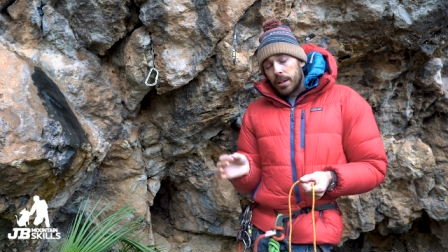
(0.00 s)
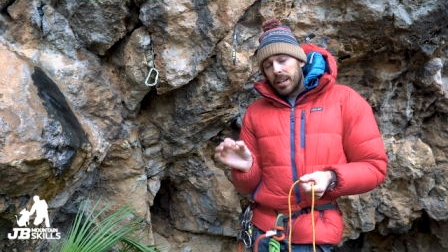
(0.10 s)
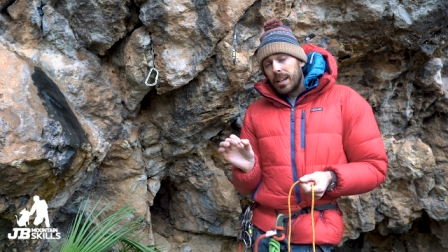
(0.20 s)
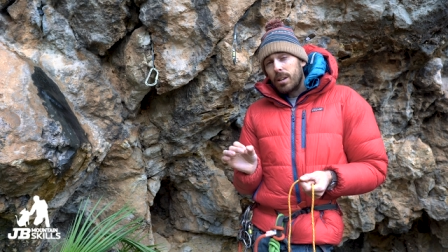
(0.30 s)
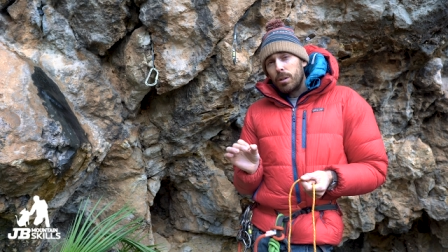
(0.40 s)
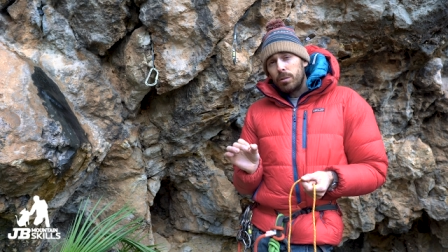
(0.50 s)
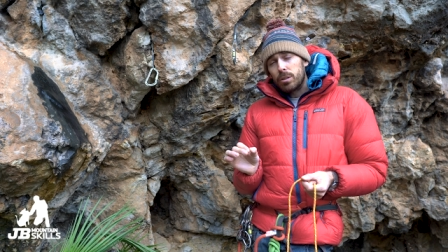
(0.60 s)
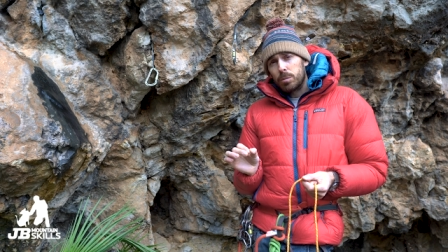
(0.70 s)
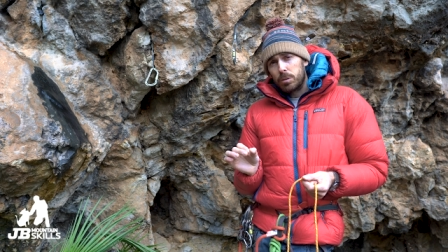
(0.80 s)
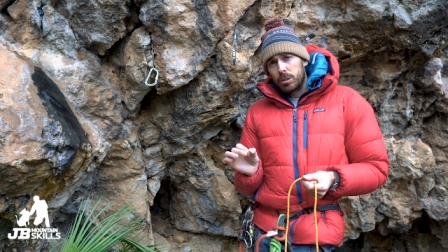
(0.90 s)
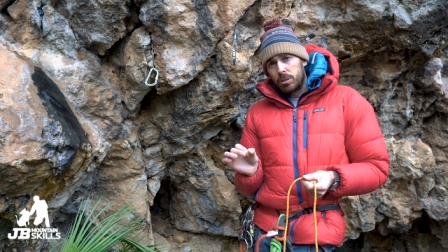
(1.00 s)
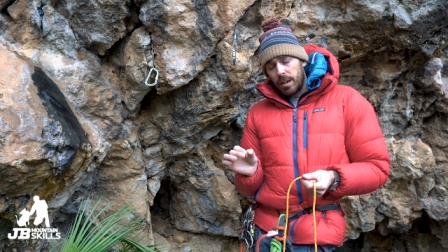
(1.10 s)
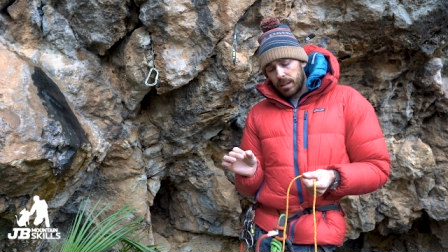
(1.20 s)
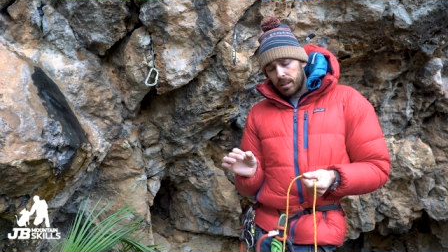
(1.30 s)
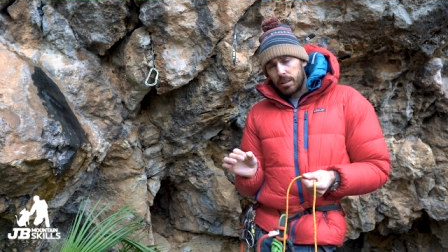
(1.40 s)
You're going to lose some
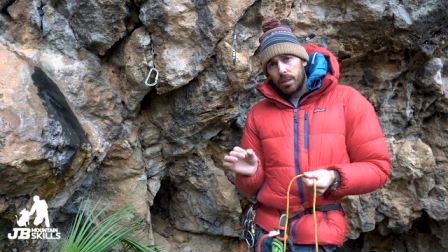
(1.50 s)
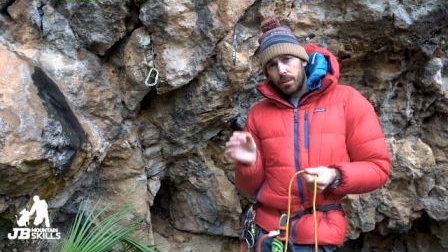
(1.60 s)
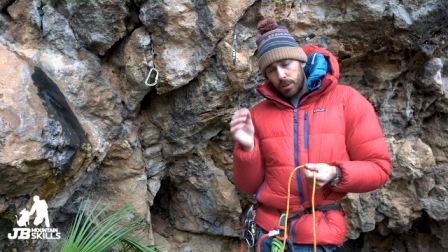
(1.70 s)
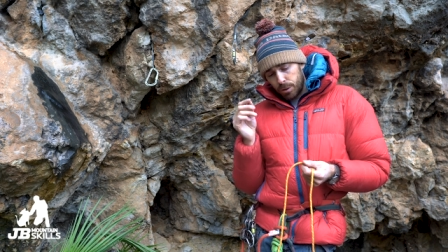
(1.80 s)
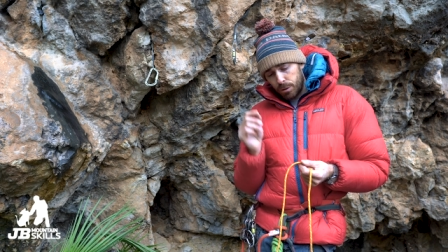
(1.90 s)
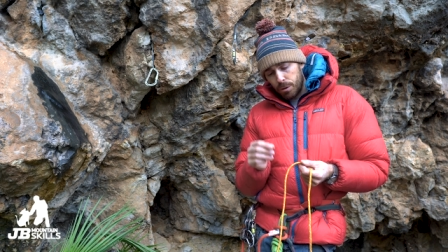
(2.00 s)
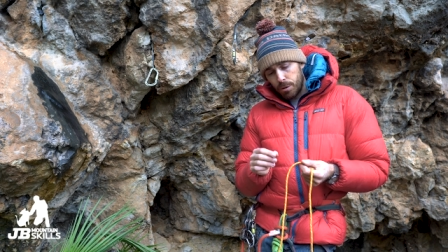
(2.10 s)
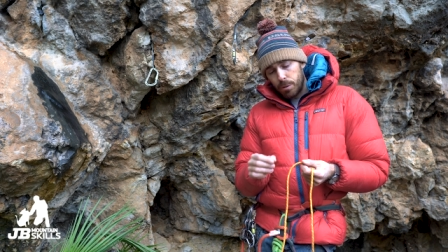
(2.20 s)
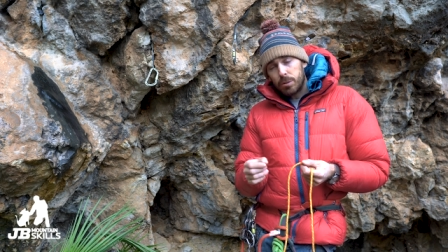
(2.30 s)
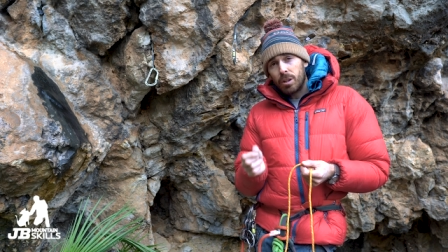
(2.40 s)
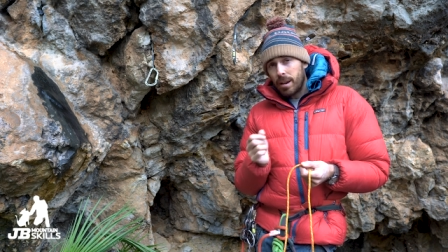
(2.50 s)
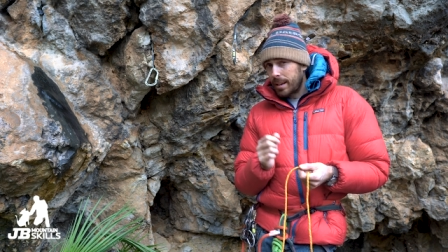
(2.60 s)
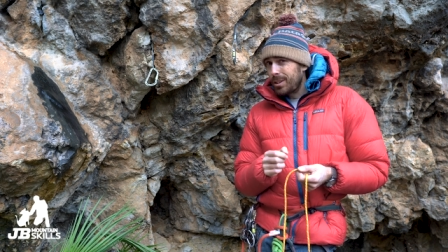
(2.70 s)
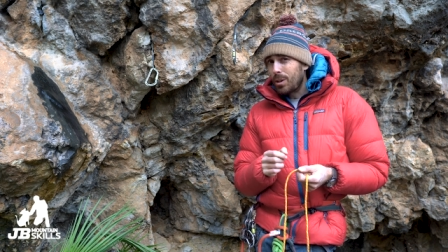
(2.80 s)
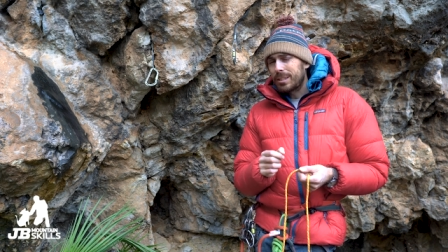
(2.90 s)
strength through
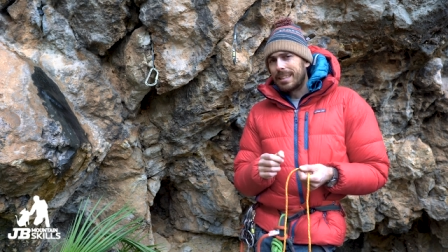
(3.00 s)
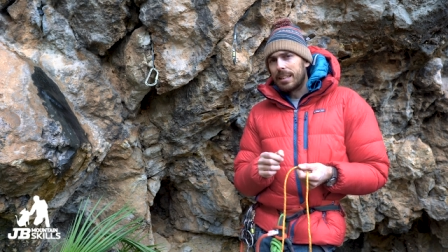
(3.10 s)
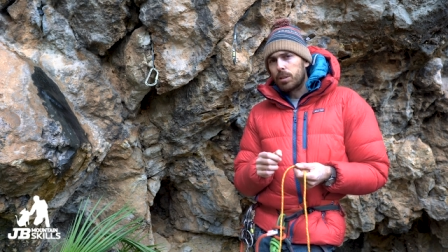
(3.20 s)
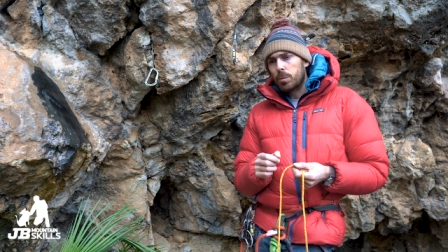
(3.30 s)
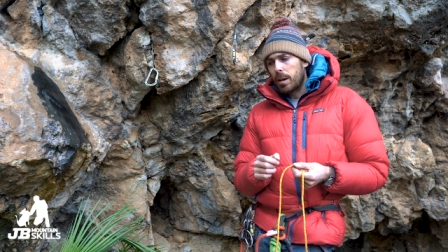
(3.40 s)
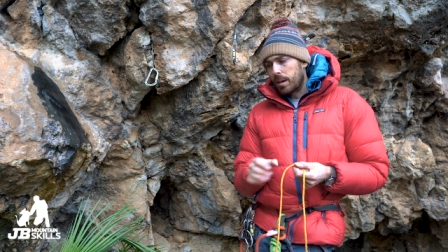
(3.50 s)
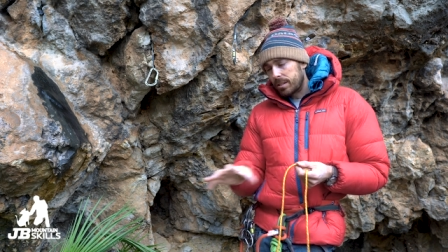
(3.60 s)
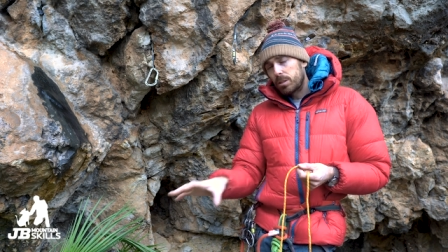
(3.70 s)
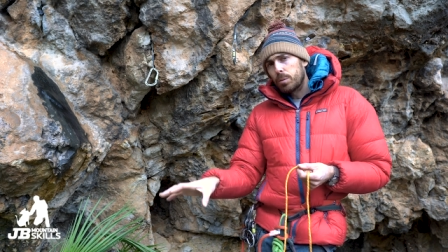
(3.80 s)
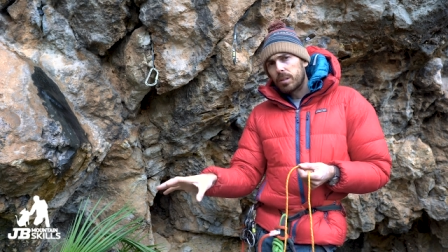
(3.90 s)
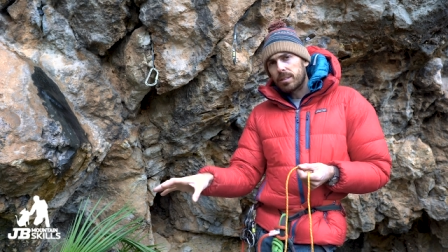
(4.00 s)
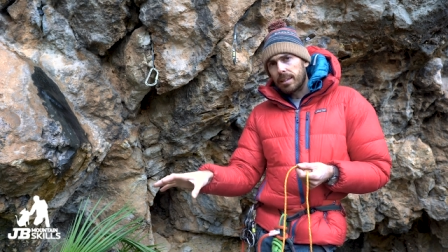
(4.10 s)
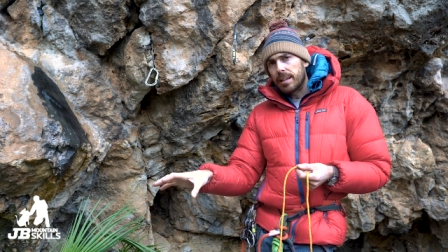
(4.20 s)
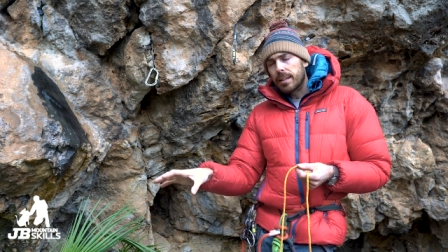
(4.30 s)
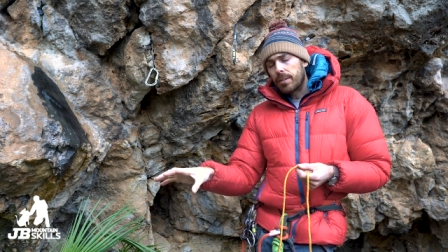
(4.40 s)
tying a knot in it as well, as you would a
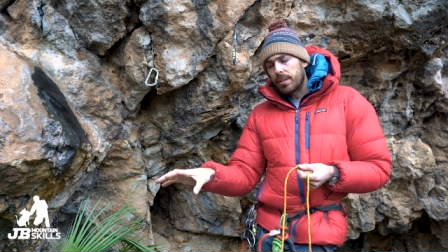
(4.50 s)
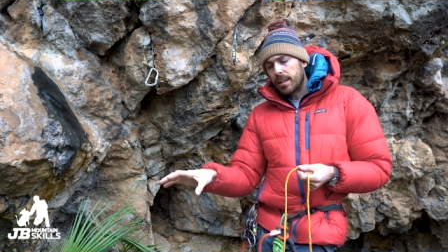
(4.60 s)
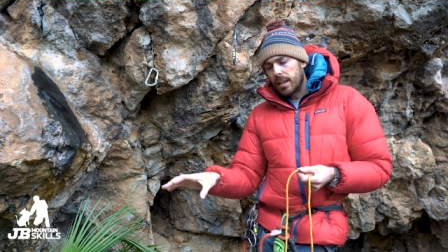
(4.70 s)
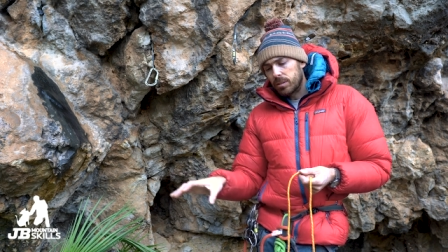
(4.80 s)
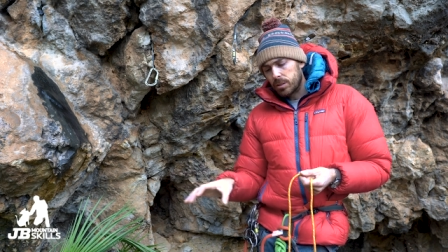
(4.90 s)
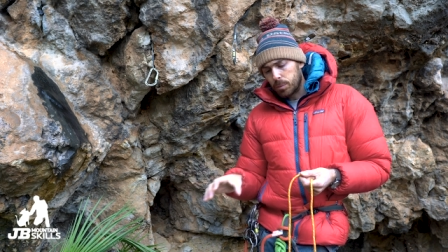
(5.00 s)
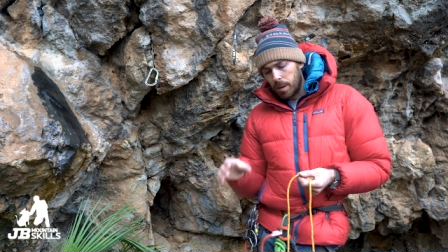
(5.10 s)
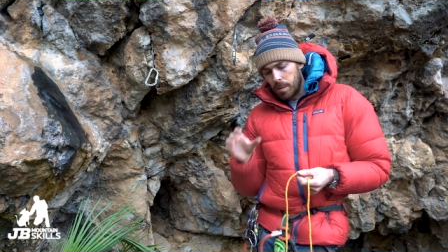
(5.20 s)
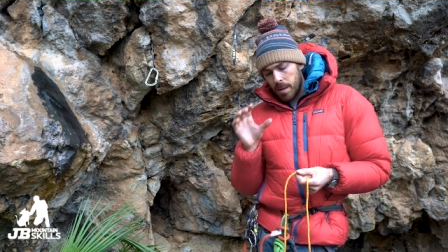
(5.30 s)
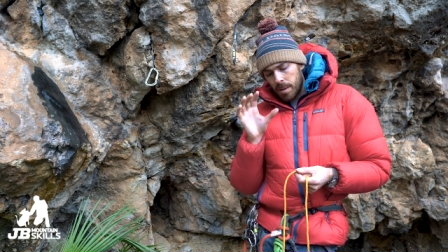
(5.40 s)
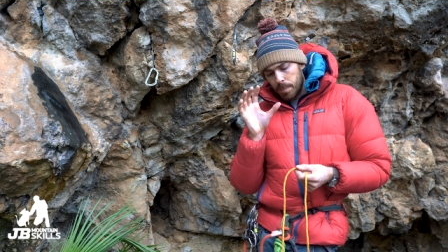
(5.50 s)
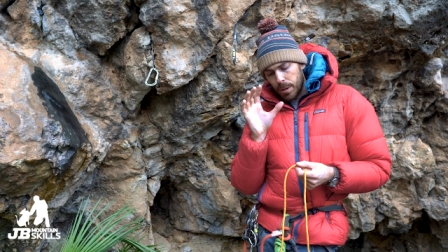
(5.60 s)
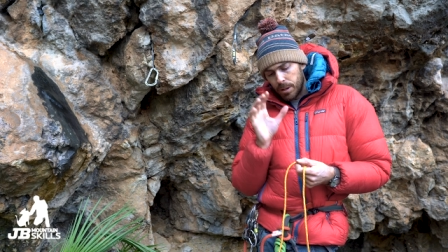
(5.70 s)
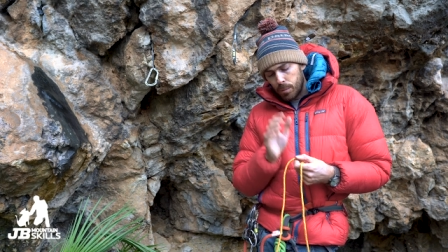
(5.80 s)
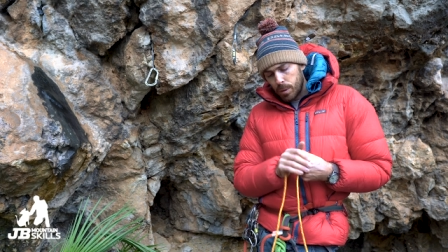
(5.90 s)
sling and everything else as well,
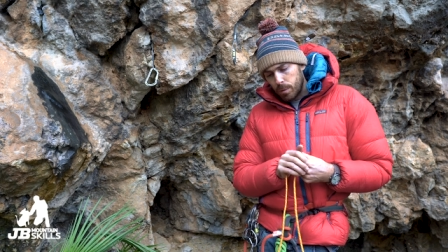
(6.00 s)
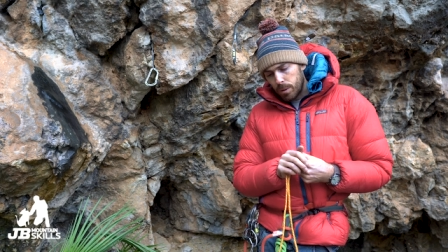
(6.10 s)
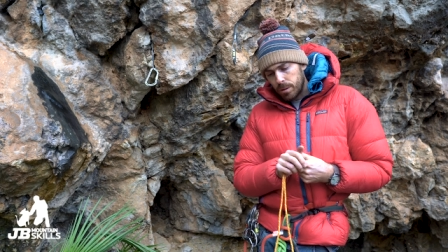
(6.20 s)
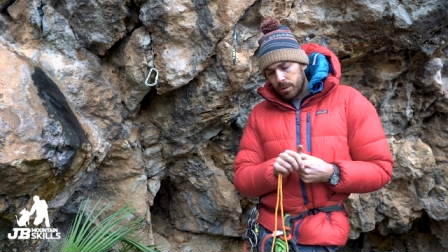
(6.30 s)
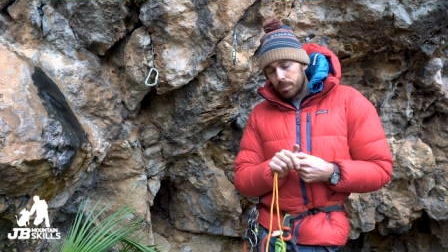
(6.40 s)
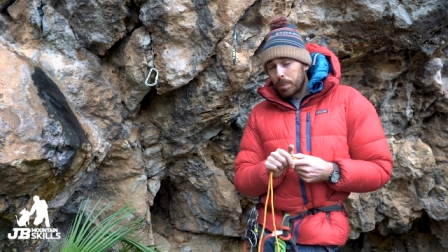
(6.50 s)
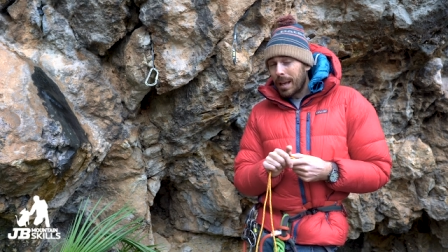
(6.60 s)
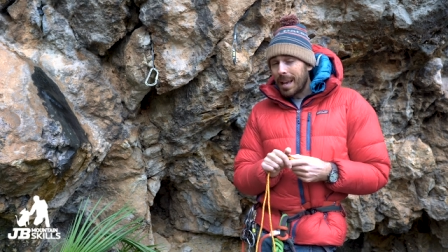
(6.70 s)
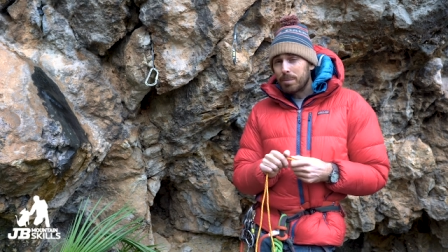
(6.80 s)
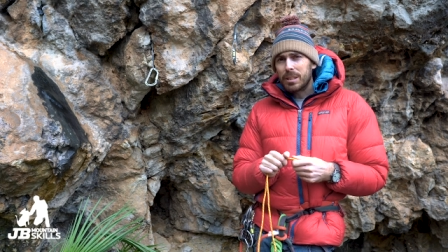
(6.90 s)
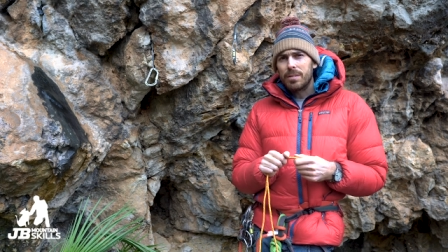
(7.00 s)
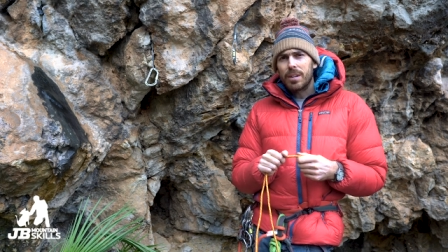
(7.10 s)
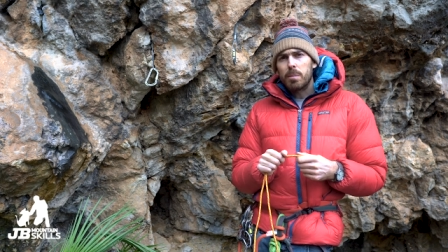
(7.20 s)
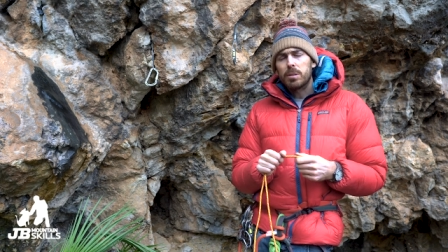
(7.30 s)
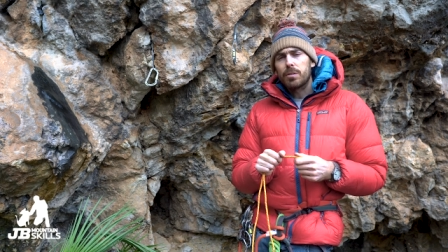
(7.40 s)
but you will lose perhaps
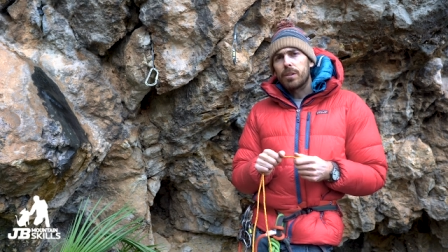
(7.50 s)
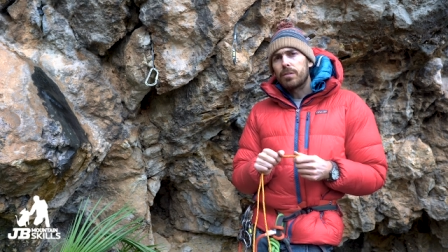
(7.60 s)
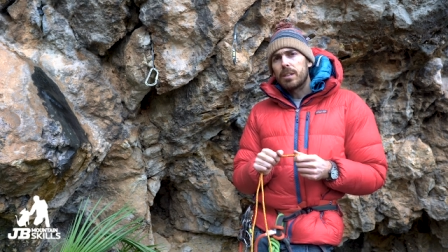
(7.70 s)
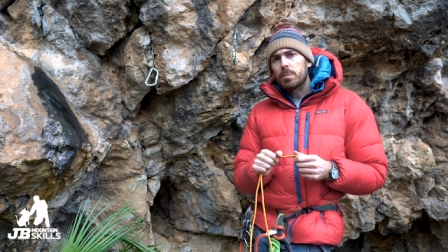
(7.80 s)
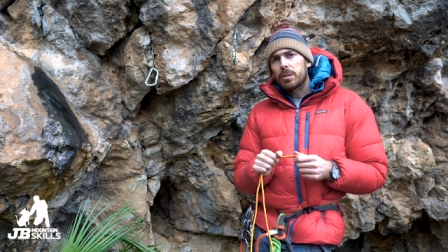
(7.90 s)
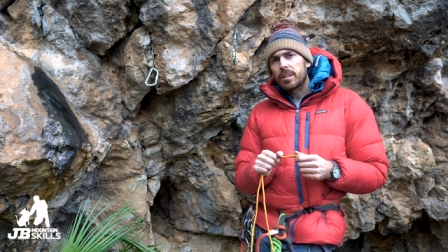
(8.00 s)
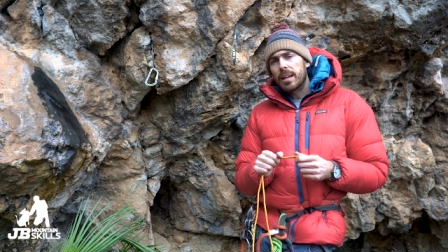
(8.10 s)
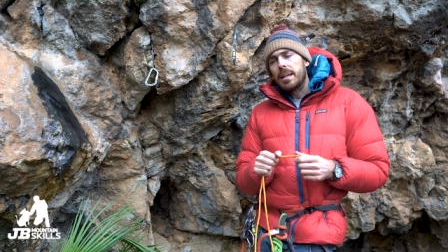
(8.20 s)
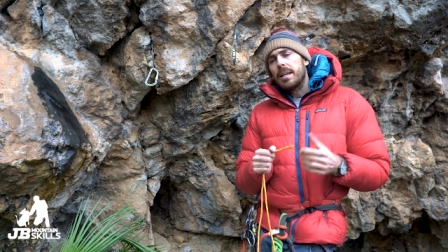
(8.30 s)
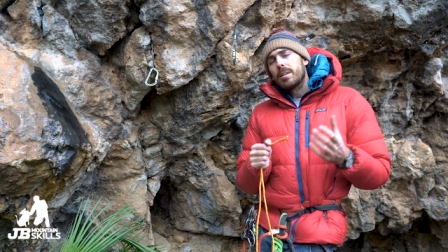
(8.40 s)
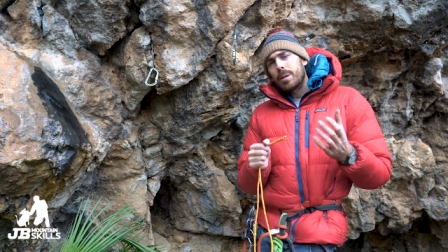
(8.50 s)
even up to 50%.